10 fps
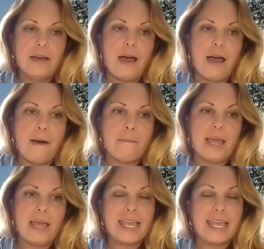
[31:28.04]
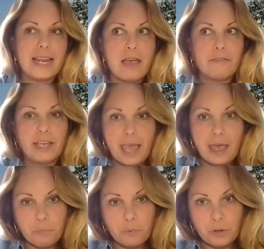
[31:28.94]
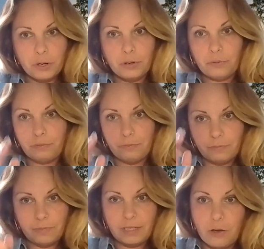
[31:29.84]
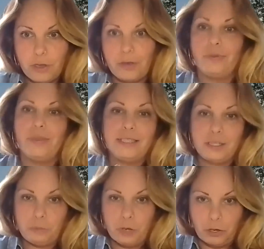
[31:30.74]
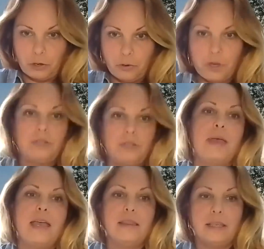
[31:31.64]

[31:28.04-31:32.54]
And again, every camp will tell you, this is what you're going to make.